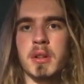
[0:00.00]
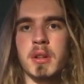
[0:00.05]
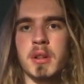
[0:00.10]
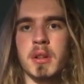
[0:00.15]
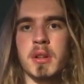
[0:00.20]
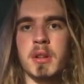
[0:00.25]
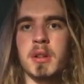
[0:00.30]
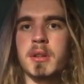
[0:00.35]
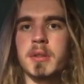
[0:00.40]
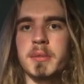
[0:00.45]

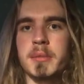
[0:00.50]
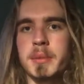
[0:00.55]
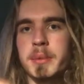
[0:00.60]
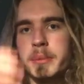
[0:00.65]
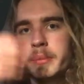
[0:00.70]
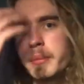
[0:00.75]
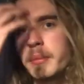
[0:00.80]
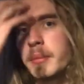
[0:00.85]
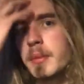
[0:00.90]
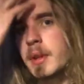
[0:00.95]
uh,
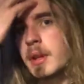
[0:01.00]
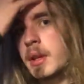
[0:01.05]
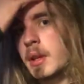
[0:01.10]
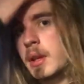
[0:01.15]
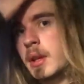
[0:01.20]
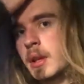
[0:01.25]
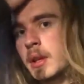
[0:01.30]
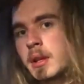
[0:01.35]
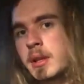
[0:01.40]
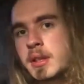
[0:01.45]

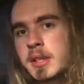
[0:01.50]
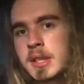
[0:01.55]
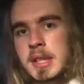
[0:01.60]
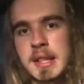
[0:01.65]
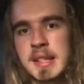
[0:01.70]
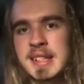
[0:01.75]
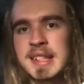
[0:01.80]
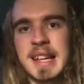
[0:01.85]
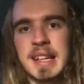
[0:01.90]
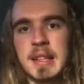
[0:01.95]

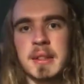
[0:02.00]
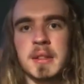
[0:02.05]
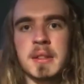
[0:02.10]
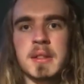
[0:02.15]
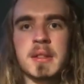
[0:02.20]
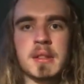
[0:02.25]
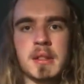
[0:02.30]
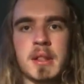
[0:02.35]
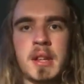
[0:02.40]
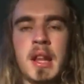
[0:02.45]
s-
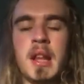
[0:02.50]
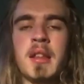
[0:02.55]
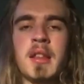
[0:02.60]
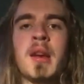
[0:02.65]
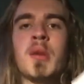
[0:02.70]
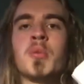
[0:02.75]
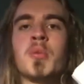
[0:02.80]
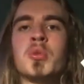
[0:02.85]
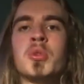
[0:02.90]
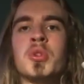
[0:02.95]
sellers that
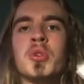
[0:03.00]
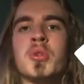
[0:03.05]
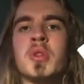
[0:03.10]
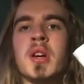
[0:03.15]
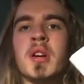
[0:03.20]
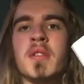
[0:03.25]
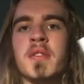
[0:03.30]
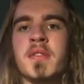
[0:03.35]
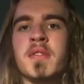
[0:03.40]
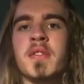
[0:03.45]
that will do
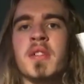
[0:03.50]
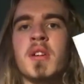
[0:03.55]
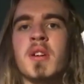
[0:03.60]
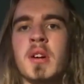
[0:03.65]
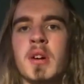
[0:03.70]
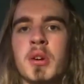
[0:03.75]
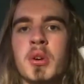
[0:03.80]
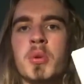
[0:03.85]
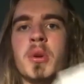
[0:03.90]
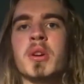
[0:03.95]
that far
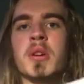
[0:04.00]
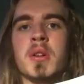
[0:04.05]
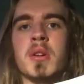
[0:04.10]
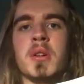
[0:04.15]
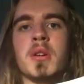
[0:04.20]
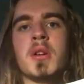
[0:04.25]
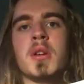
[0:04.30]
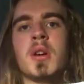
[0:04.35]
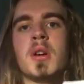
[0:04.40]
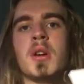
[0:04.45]
quicker.